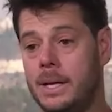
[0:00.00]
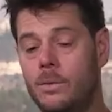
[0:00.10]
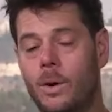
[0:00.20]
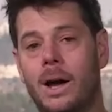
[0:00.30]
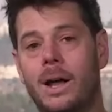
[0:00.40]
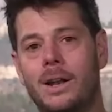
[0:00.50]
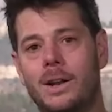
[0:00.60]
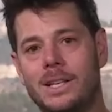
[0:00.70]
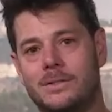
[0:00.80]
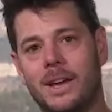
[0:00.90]

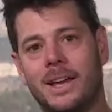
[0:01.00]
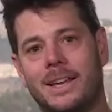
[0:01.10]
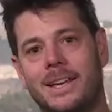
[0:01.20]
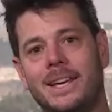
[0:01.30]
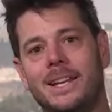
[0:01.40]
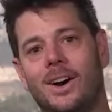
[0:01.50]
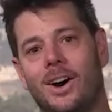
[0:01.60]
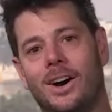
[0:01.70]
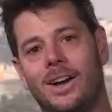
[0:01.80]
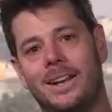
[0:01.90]
Iran is very keen
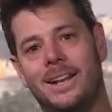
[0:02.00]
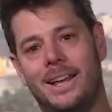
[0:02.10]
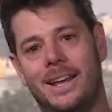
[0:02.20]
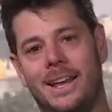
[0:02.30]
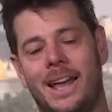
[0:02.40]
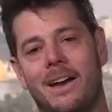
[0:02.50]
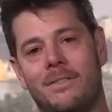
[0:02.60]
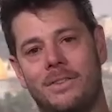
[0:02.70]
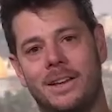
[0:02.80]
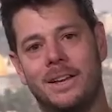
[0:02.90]
on
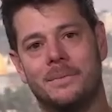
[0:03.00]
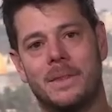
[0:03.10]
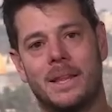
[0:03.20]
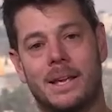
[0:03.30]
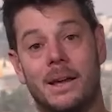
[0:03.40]
having